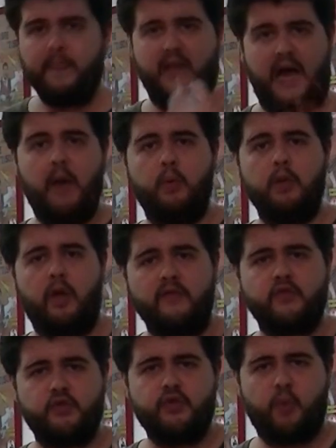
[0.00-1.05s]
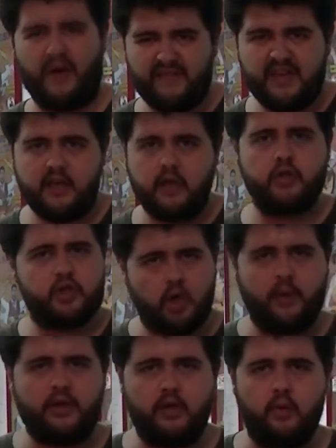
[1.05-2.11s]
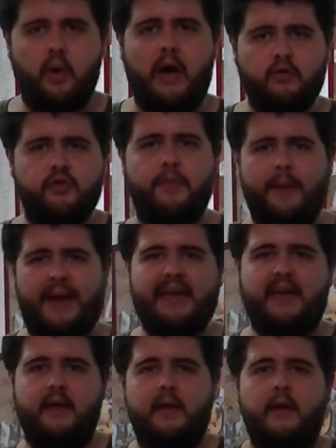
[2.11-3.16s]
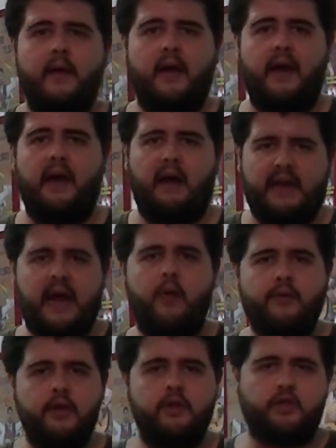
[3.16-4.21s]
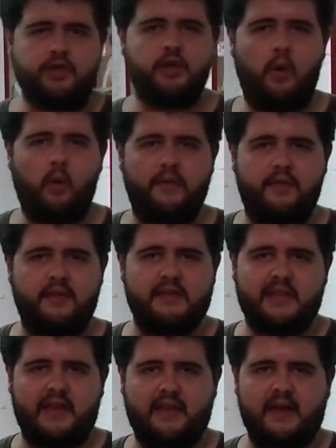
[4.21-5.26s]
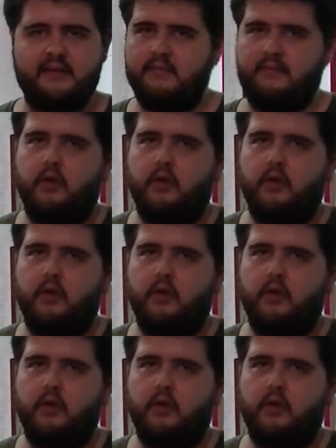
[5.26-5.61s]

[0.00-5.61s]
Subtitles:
I would love to do a video showing you how to pack a carry-on show and things like that.